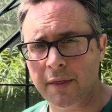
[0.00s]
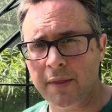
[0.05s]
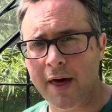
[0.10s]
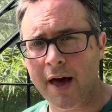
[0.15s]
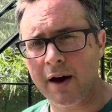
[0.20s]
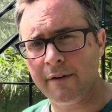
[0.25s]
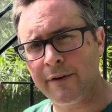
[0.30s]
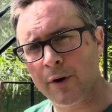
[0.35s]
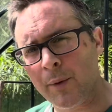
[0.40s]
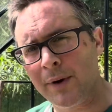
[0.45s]
Now,
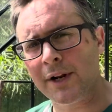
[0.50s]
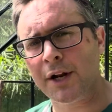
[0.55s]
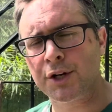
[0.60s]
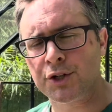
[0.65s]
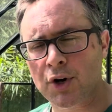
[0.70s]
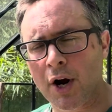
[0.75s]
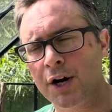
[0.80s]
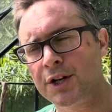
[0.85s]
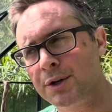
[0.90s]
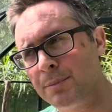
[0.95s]
if you read
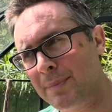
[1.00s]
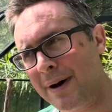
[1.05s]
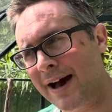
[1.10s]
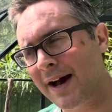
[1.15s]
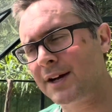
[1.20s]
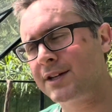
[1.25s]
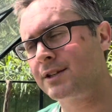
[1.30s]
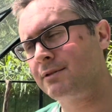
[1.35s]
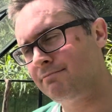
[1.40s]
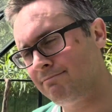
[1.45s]
instruction
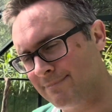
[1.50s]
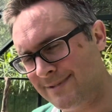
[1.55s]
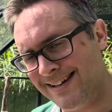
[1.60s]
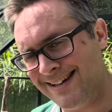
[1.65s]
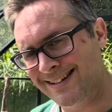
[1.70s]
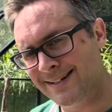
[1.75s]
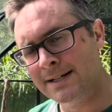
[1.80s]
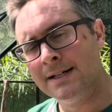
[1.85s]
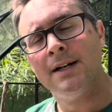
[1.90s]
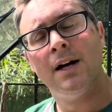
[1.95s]
packs,
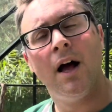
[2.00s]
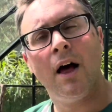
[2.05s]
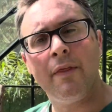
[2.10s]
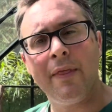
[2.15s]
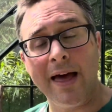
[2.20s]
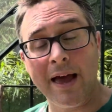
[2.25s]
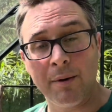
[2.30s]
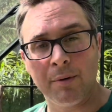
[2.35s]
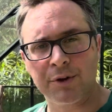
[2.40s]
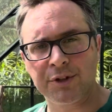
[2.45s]

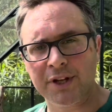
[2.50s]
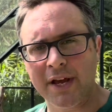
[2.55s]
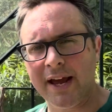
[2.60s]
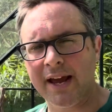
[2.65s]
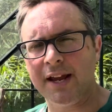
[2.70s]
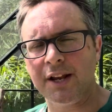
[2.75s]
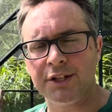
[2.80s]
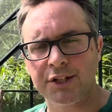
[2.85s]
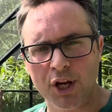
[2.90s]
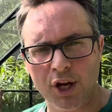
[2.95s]
they will
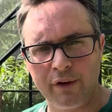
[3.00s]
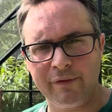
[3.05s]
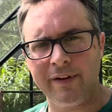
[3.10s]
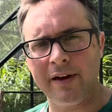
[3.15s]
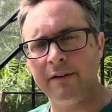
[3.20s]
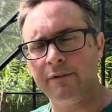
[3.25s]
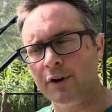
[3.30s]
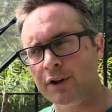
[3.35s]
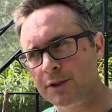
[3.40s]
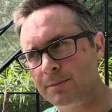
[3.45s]
say 2
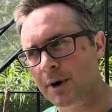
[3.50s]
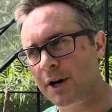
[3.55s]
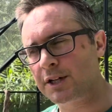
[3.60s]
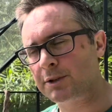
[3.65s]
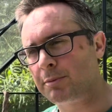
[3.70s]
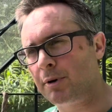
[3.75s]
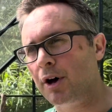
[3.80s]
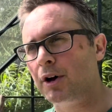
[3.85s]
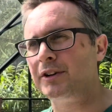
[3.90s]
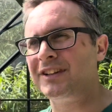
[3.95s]
feet for a tomato
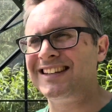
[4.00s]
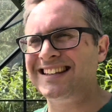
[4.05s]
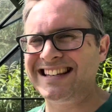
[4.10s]
plant.